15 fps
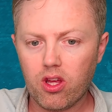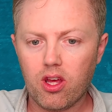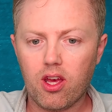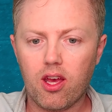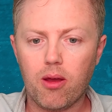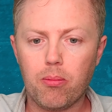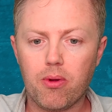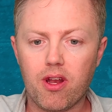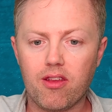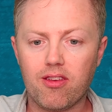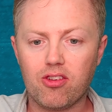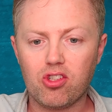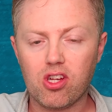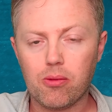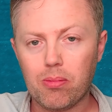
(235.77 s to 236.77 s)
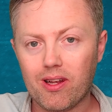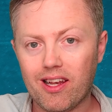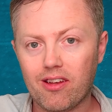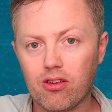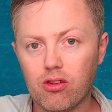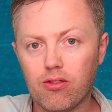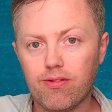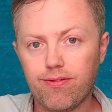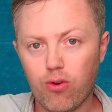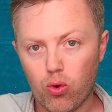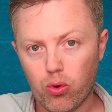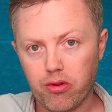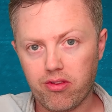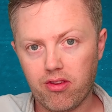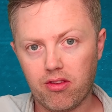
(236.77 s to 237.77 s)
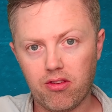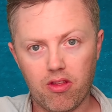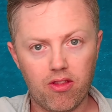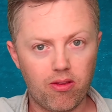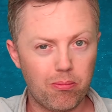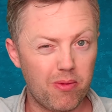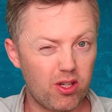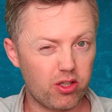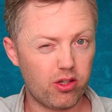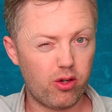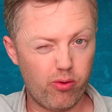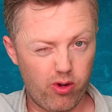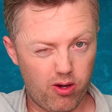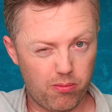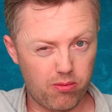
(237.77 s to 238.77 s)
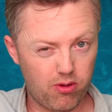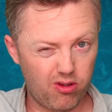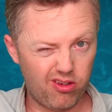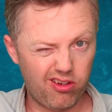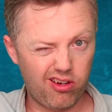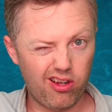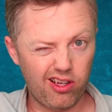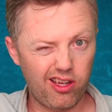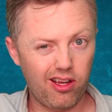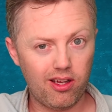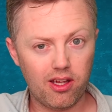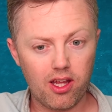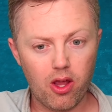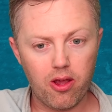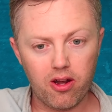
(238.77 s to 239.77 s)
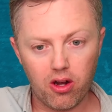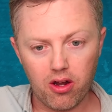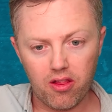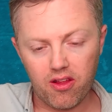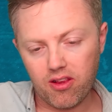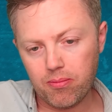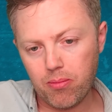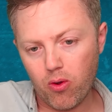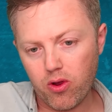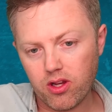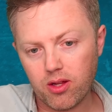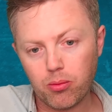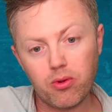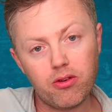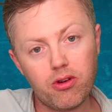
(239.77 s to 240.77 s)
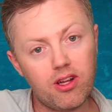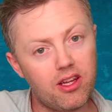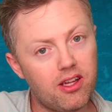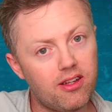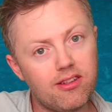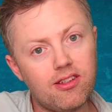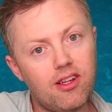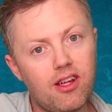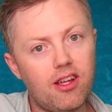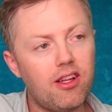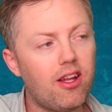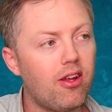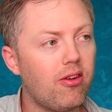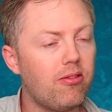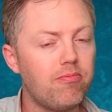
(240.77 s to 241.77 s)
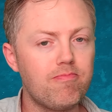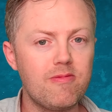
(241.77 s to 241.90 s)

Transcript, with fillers: uh, but as a geopolitical force. So there's mission creep clearly going on at this point, and we're only in you know